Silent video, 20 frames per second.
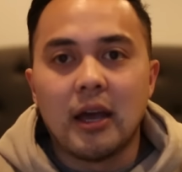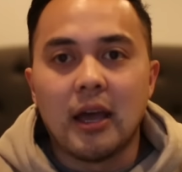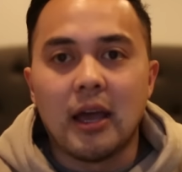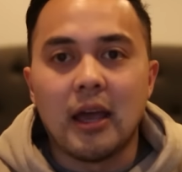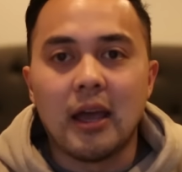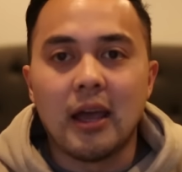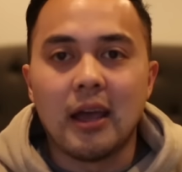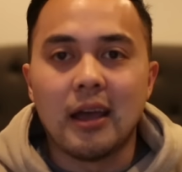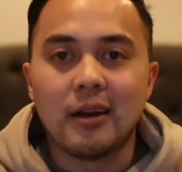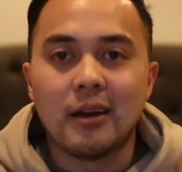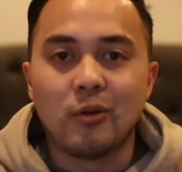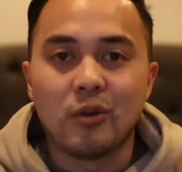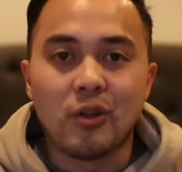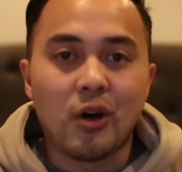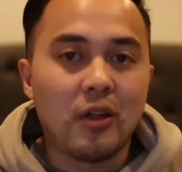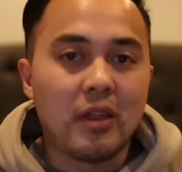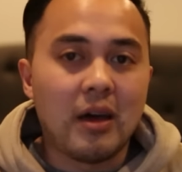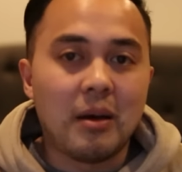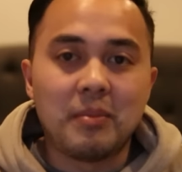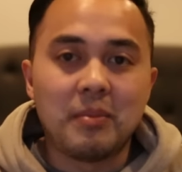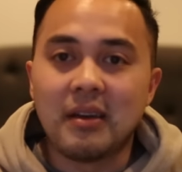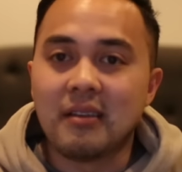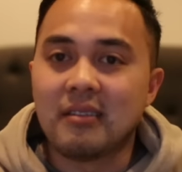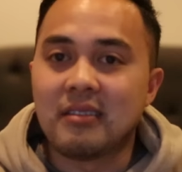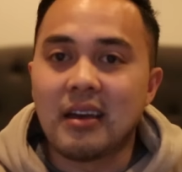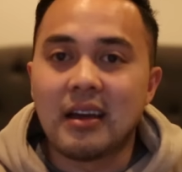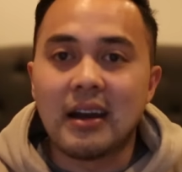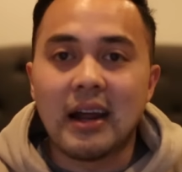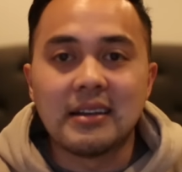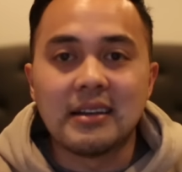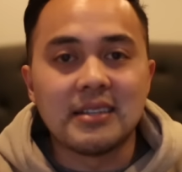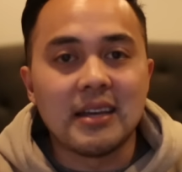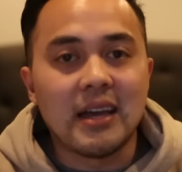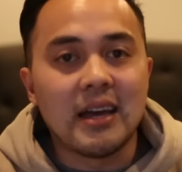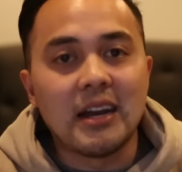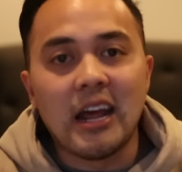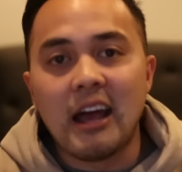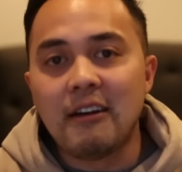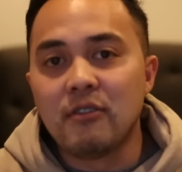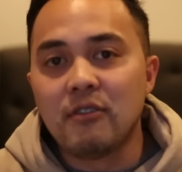and with all that being said as I
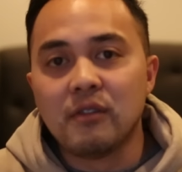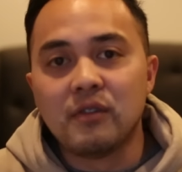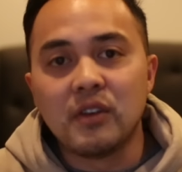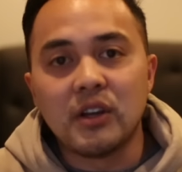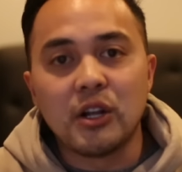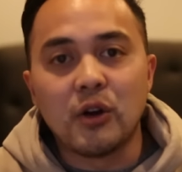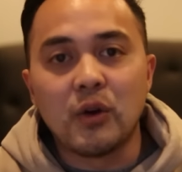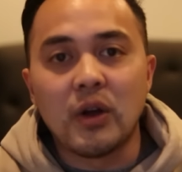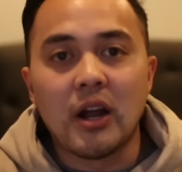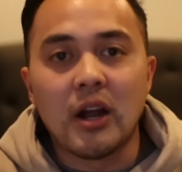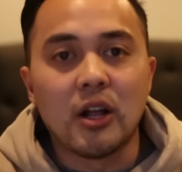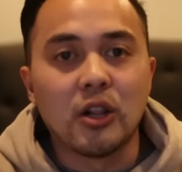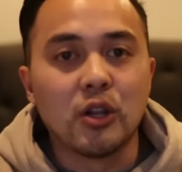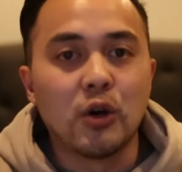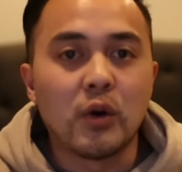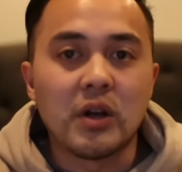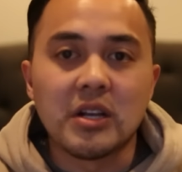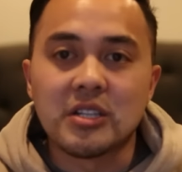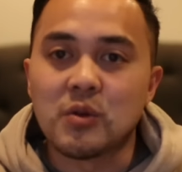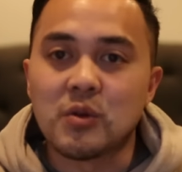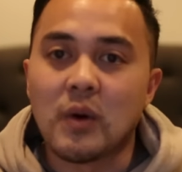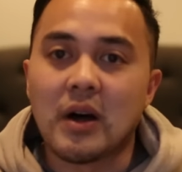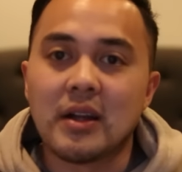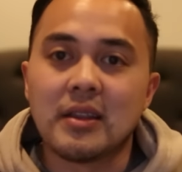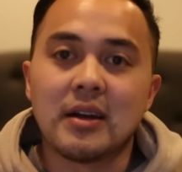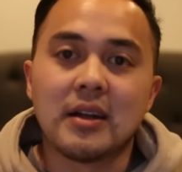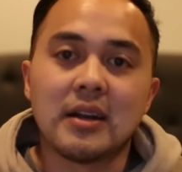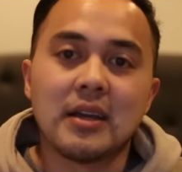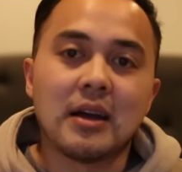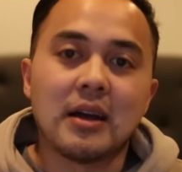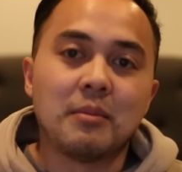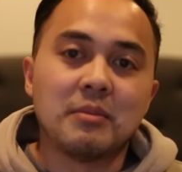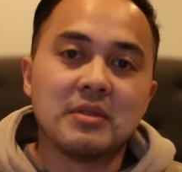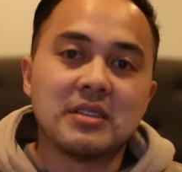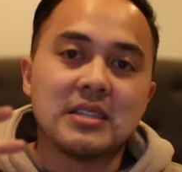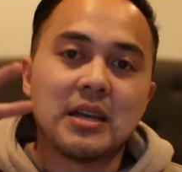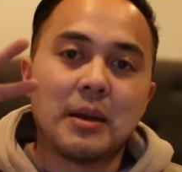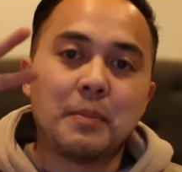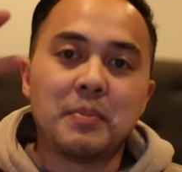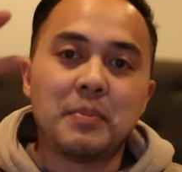end every video here at Locust Wild Honey I'm gonna
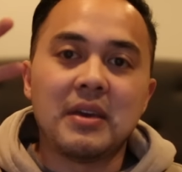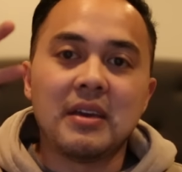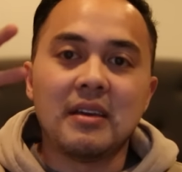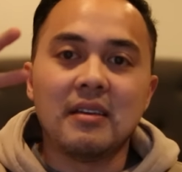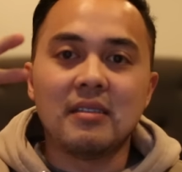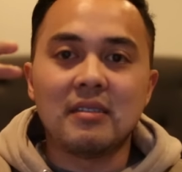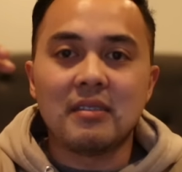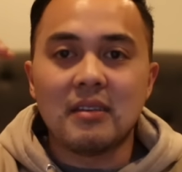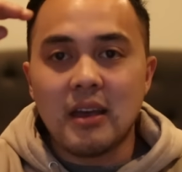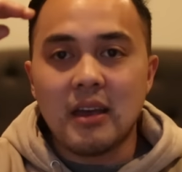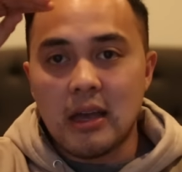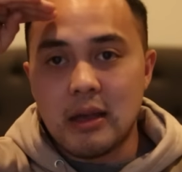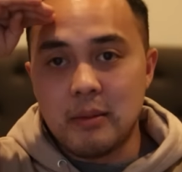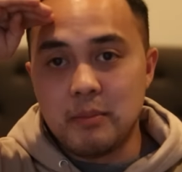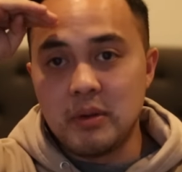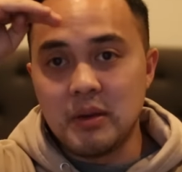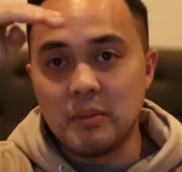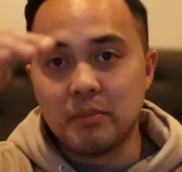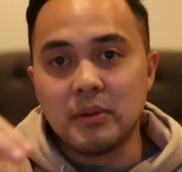say peace and be